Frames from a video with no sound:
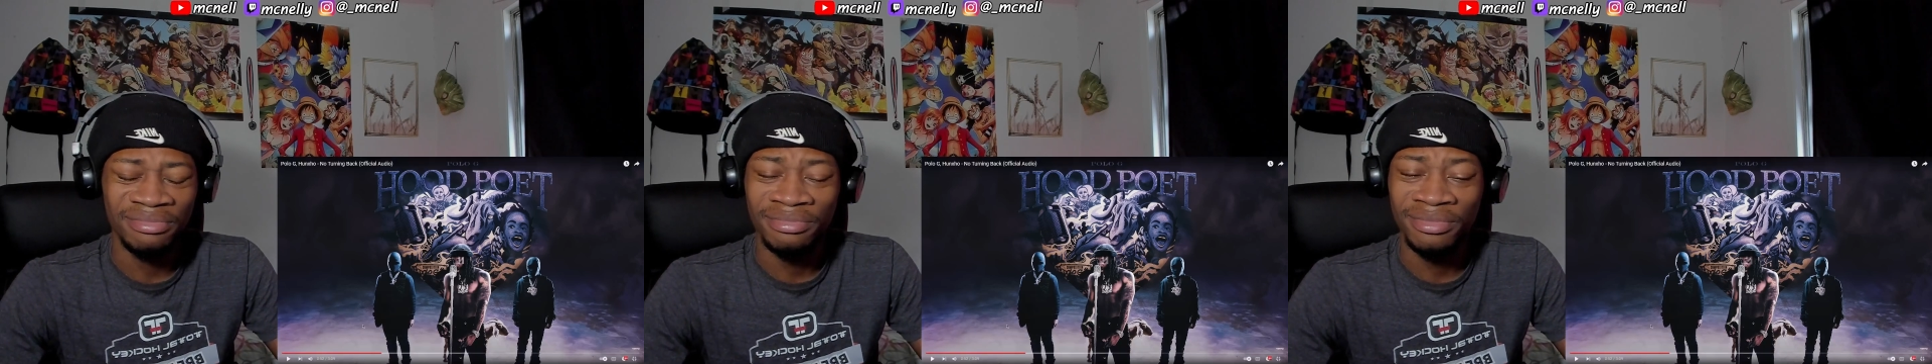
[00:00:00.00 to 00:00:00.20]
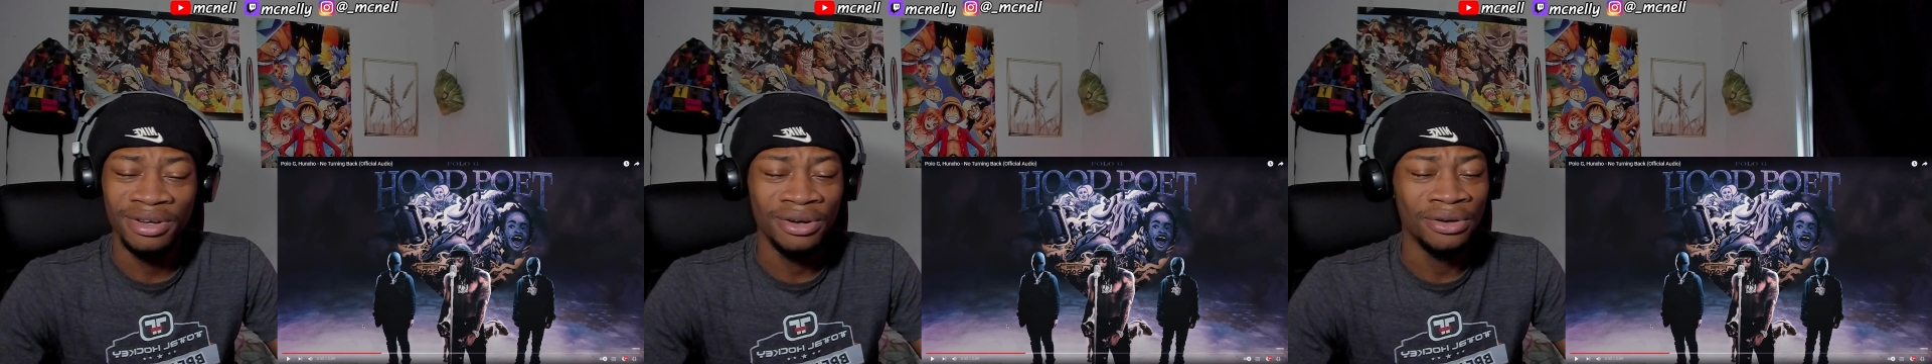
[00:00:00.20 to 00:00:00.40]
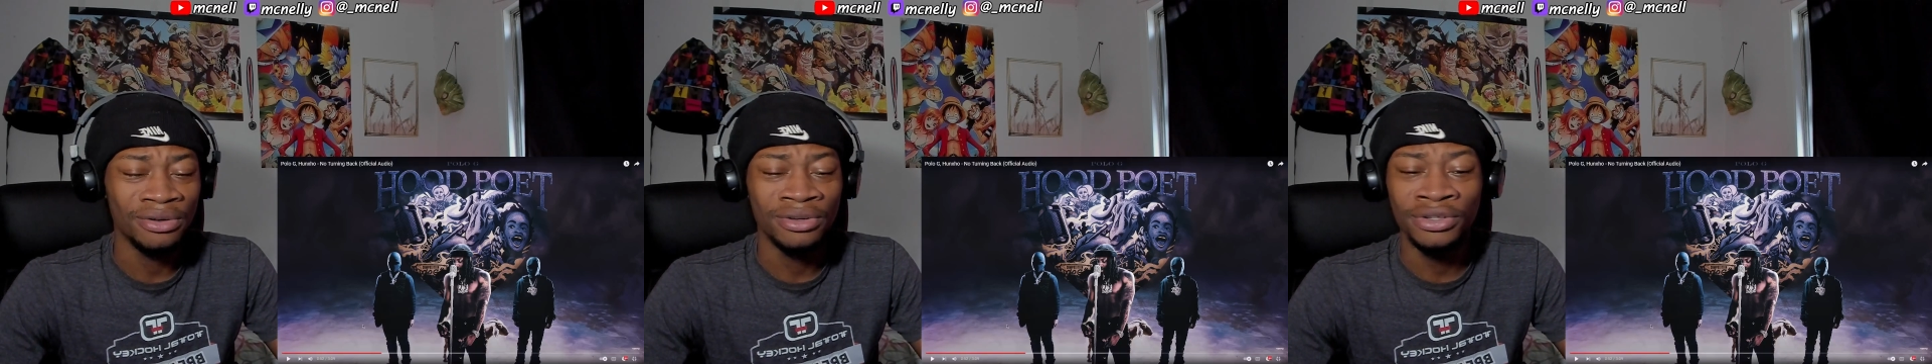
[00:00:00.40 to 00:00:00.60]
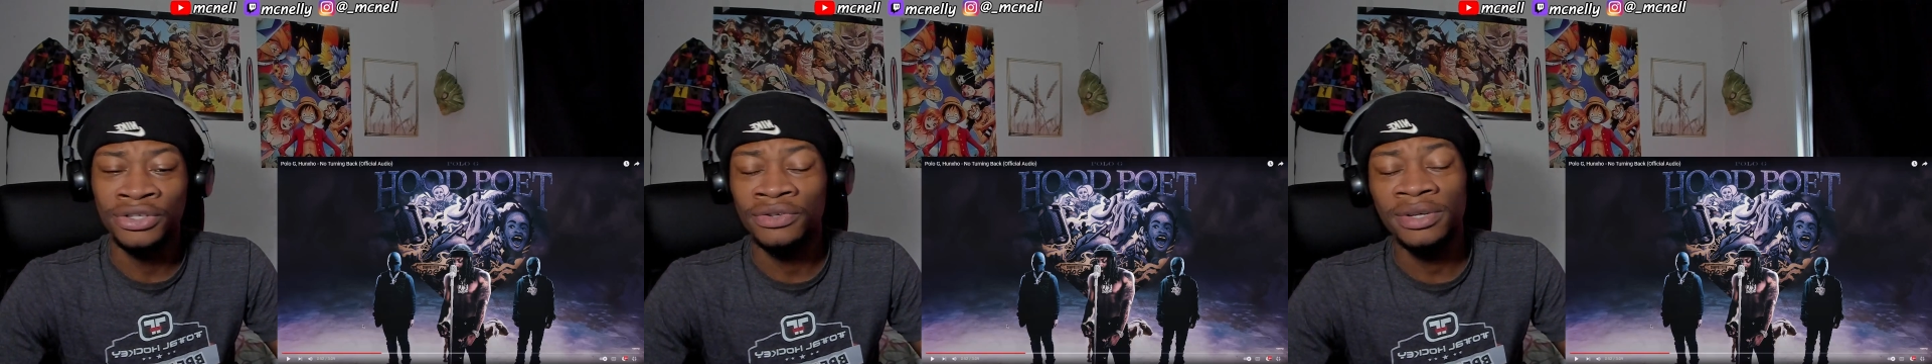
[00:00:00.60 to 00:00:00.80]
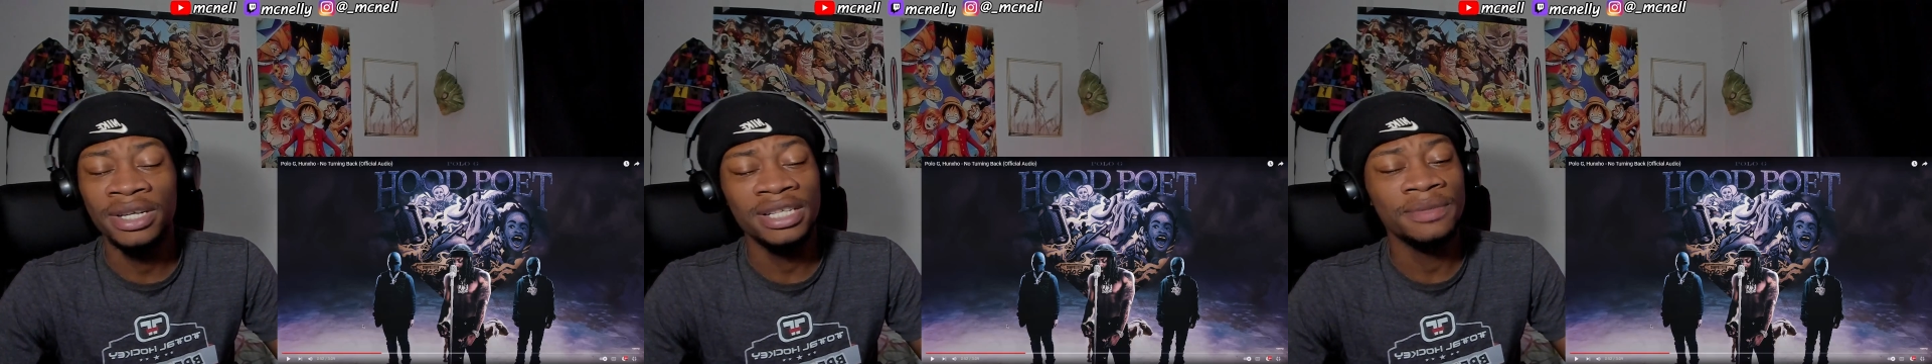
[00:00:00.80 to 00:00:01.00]
Bro, the
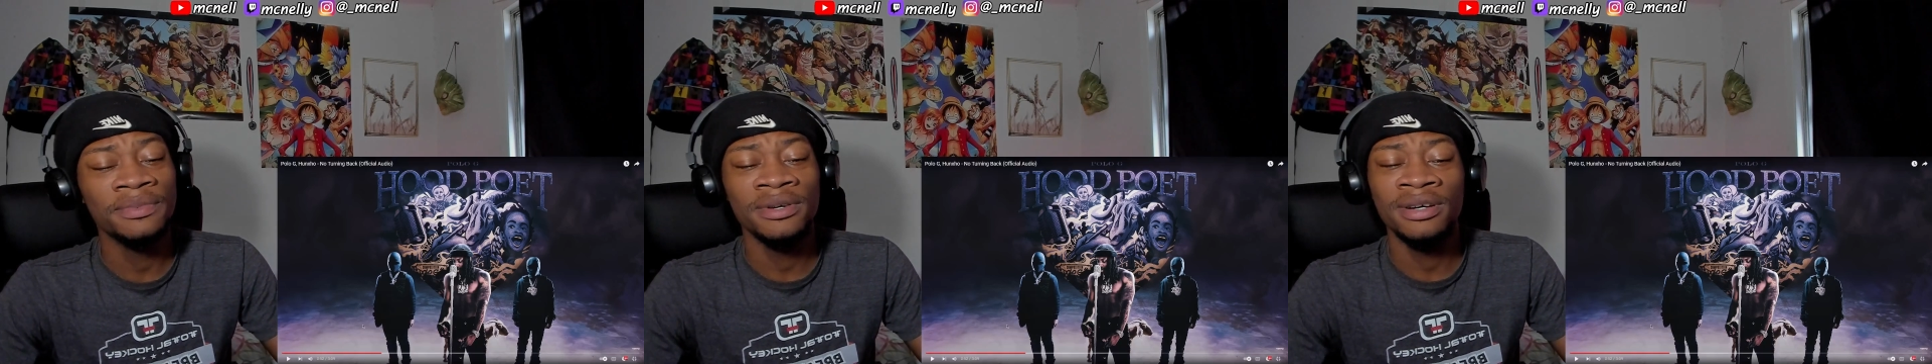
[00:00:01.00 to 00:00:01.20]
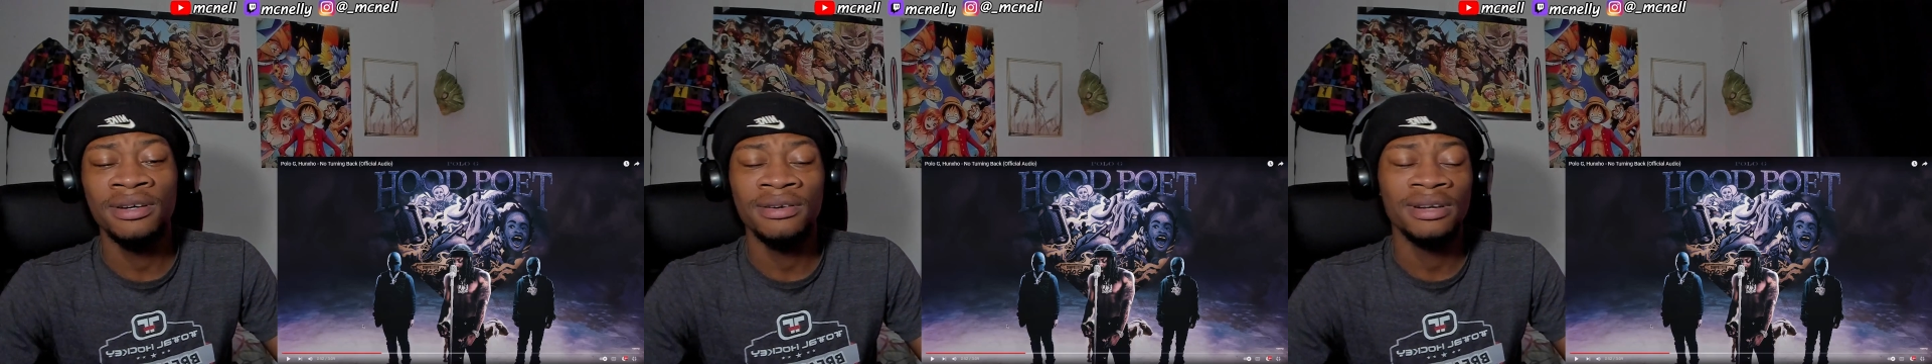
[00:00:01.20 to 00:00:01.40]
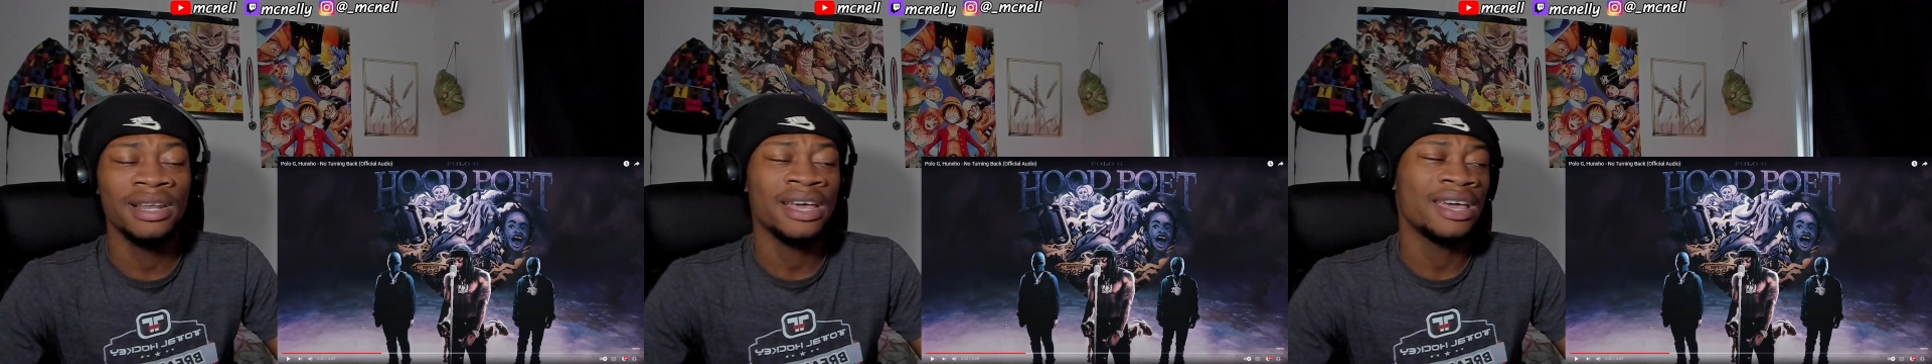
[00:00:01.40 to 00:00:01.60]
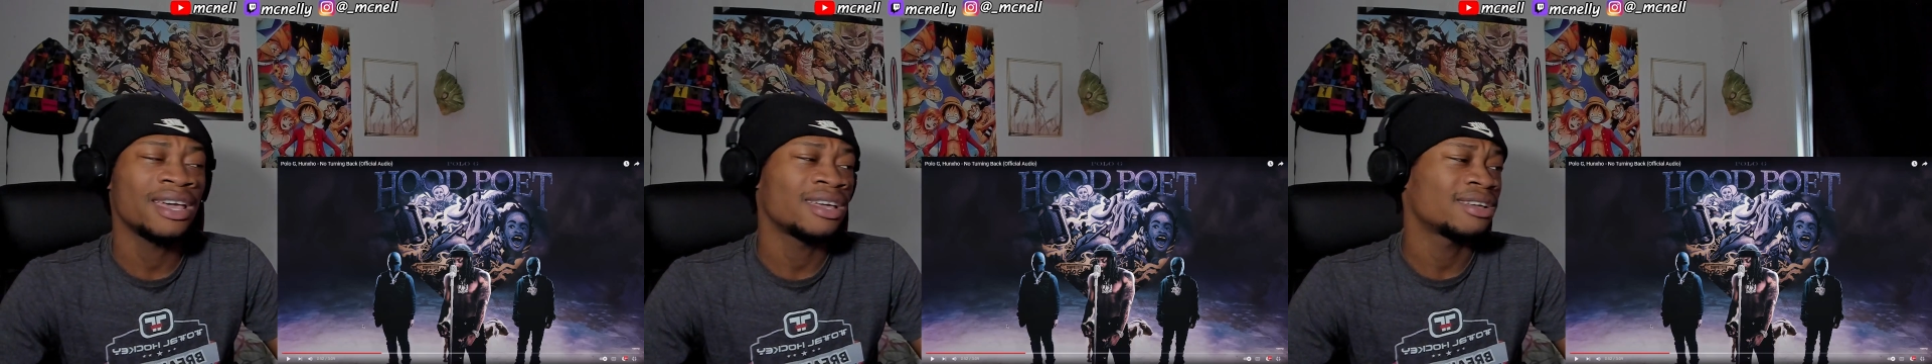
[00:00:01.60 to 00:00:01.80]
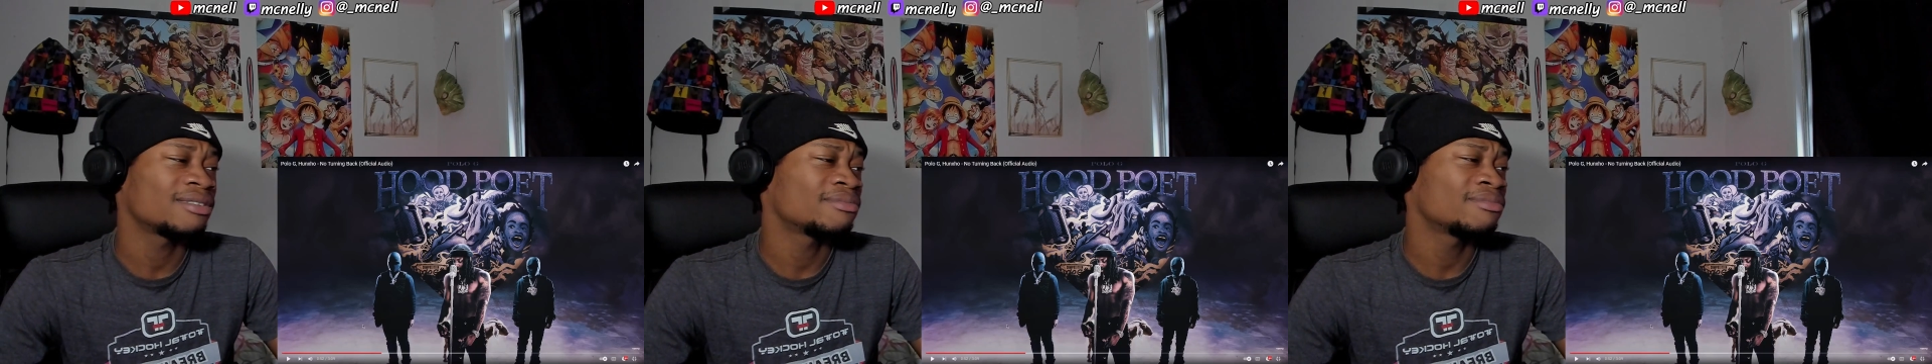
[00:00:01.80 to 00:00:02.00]
streets, bro,
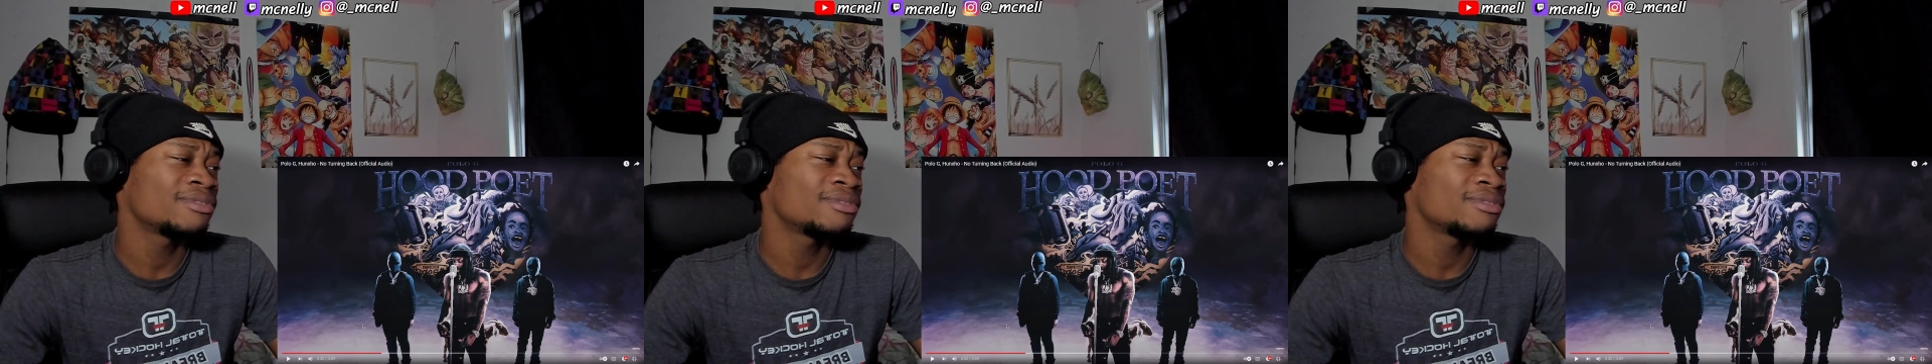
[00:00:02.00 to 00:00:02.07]
like,